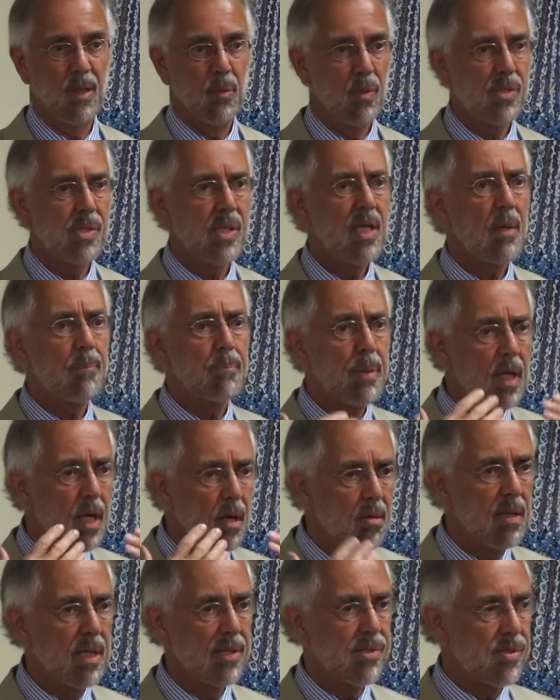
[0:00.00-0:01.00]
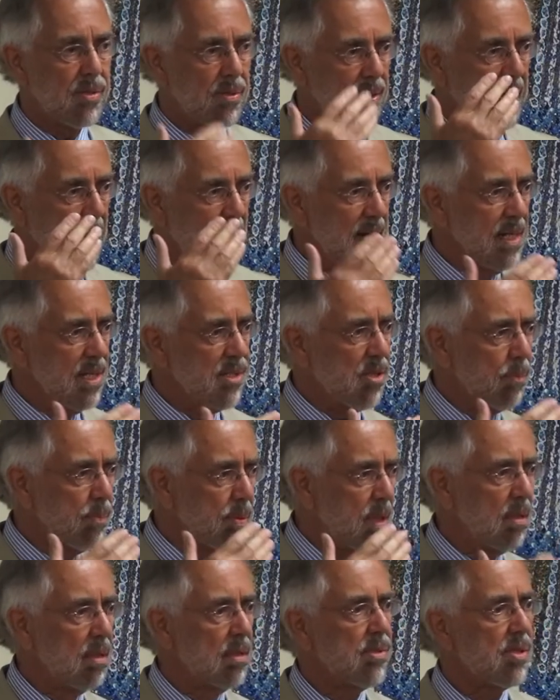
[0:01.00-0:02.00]
It was the appearance, Kennedy's
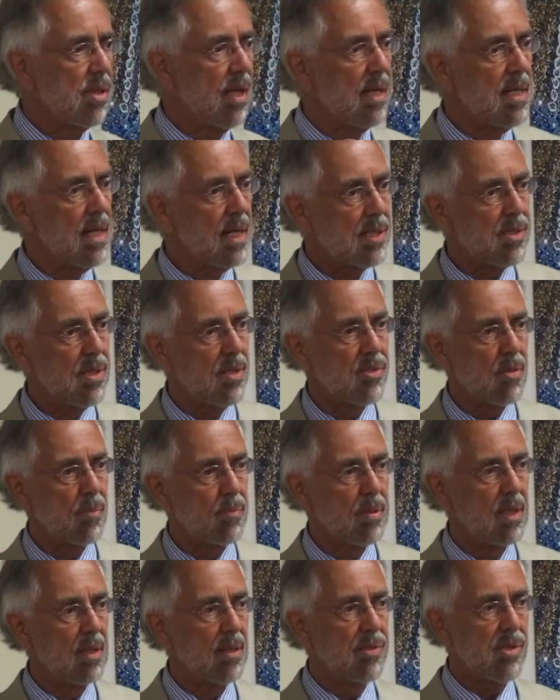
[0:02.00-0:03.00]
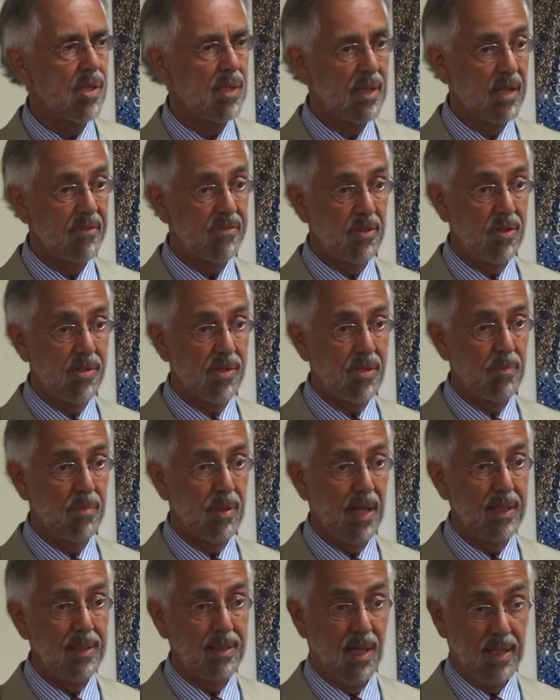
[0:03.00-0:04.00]
appearance and Nixon's appearance in that first
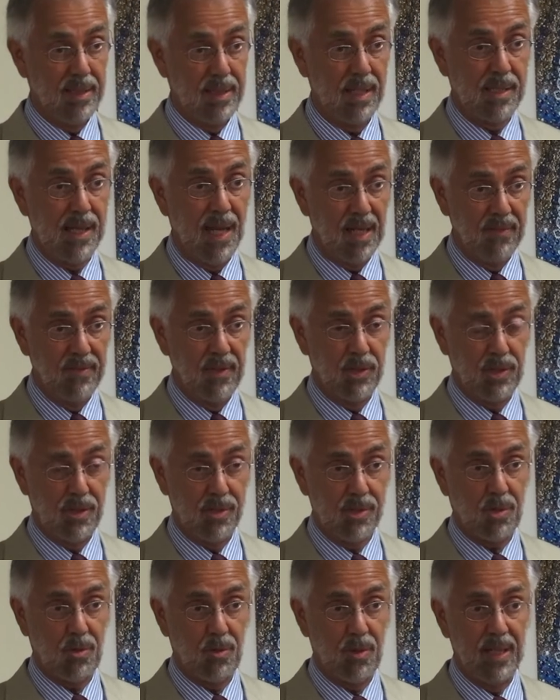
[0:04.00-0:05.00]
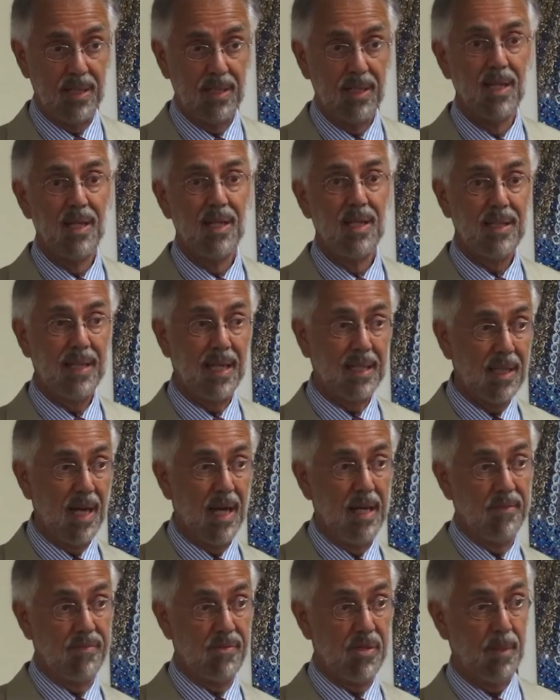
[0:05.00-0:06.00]
debate on the television screen, that
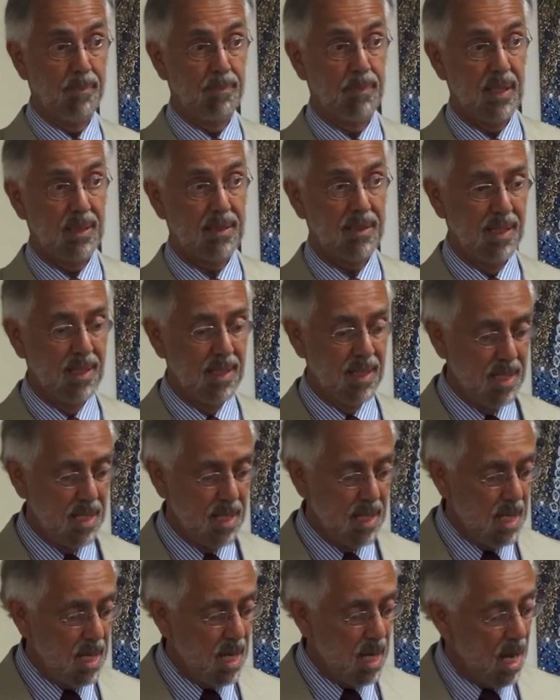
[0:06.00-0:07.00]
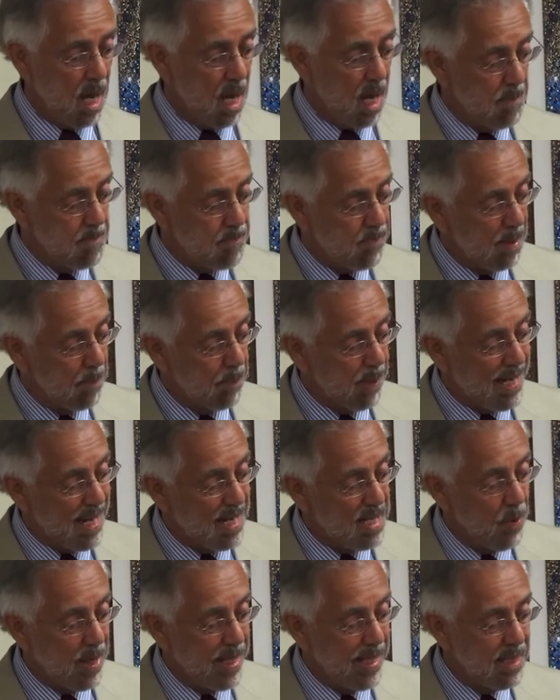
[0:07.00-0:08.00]
kind of tipped it. But
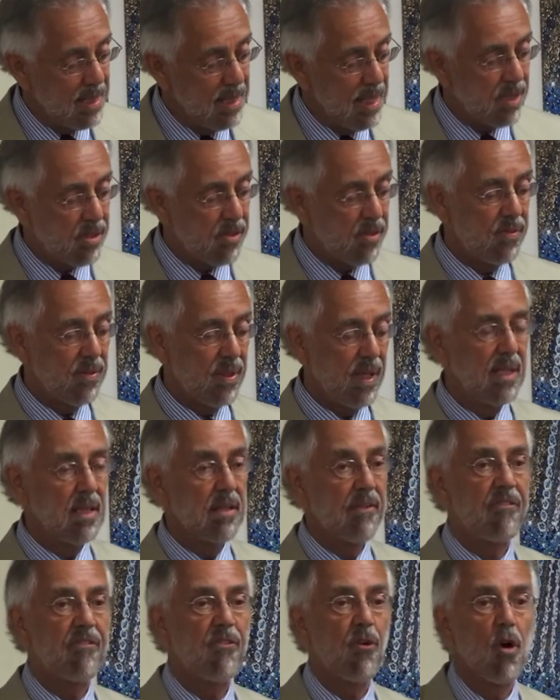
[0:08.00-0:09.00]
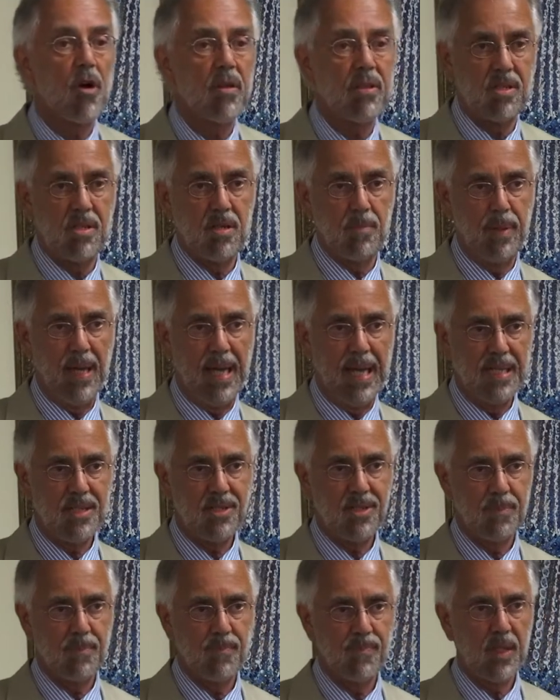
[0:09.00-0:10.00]
anyway, in the fourth
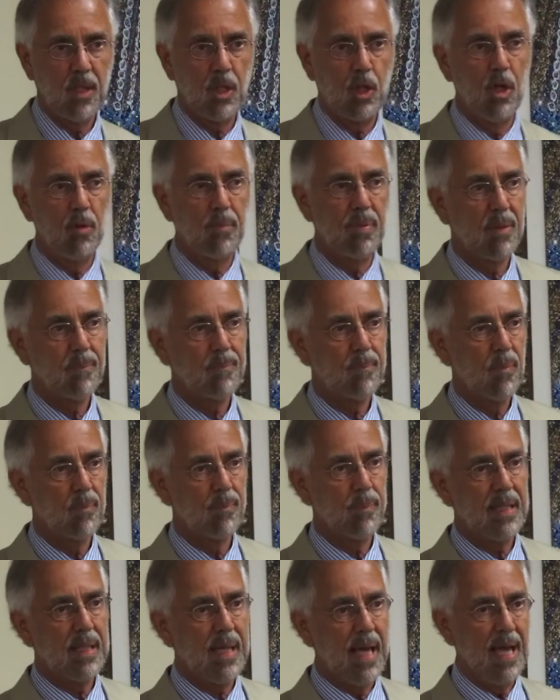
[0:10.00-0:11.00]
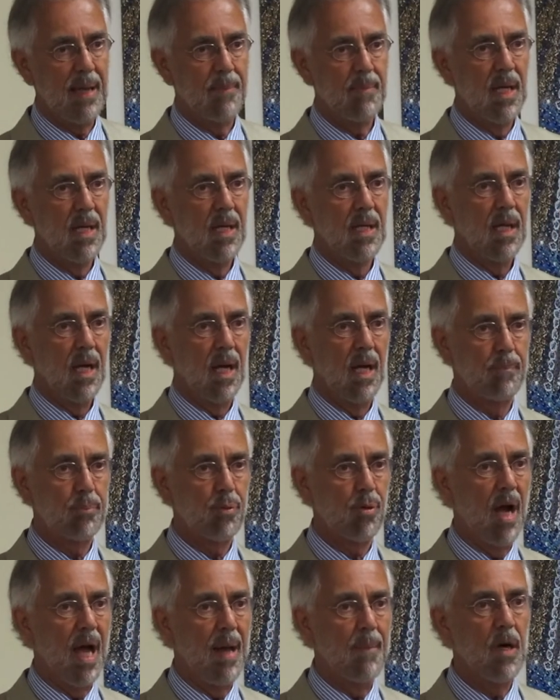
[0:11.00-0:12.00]
debate, Cuba became a
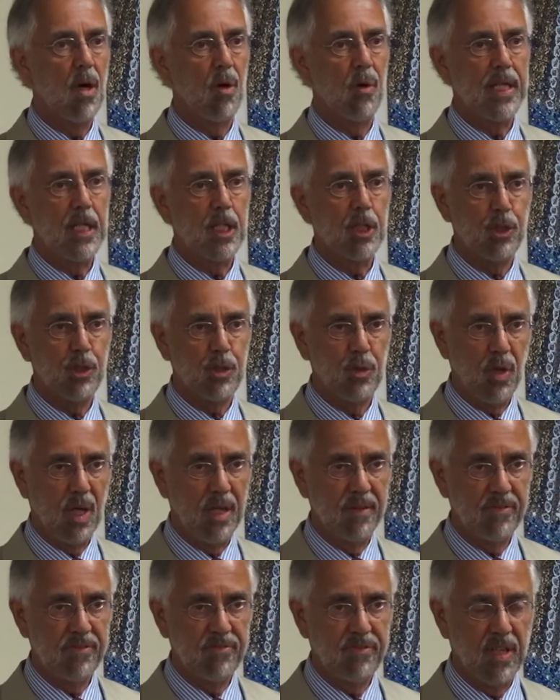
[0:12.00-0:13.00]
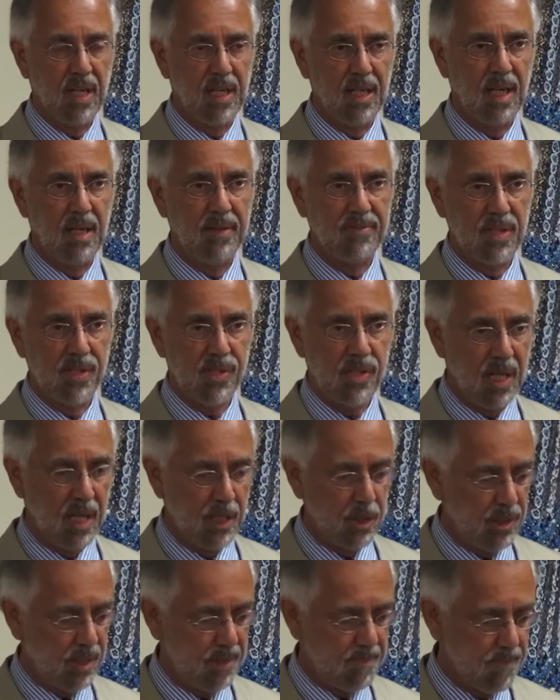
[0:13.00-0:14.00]
primary issue of
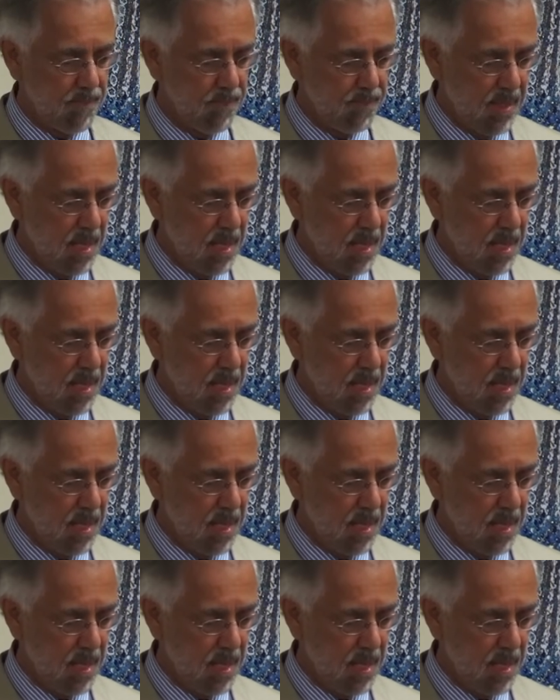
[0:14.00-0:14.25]
discussion.